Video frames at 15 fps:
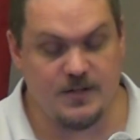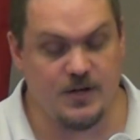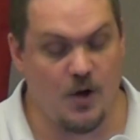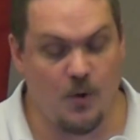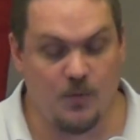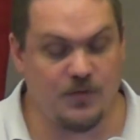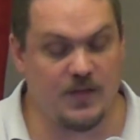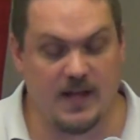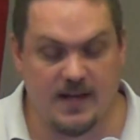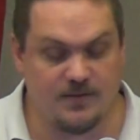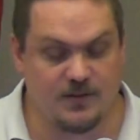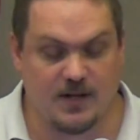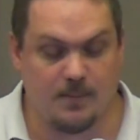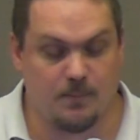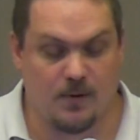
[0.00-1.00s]
No
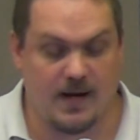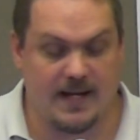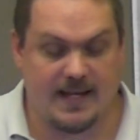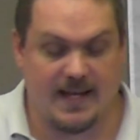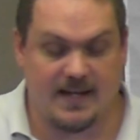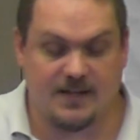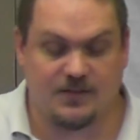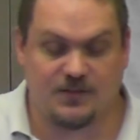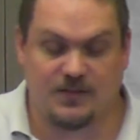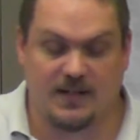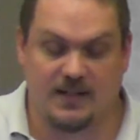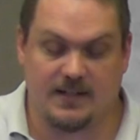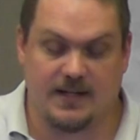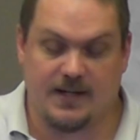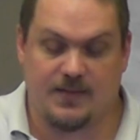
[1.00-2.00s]
thieves can break in and
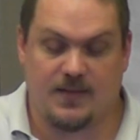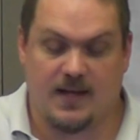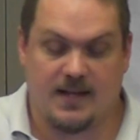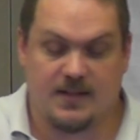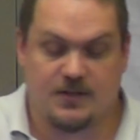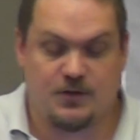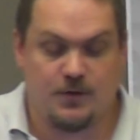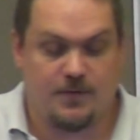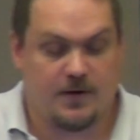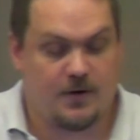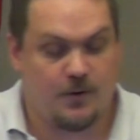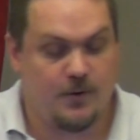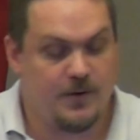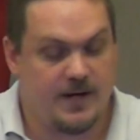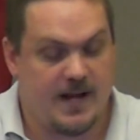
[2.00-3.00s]
steal anything that you've
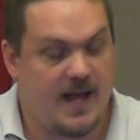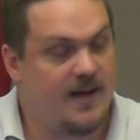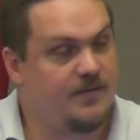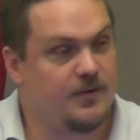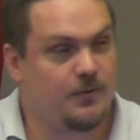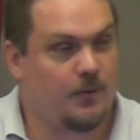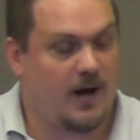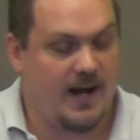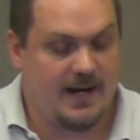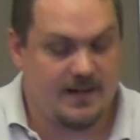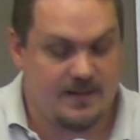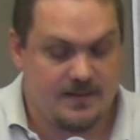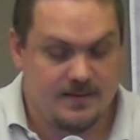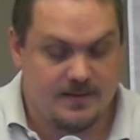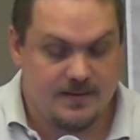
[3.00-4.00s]
accrued in heaven,
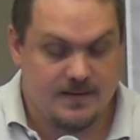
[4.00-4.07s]
right?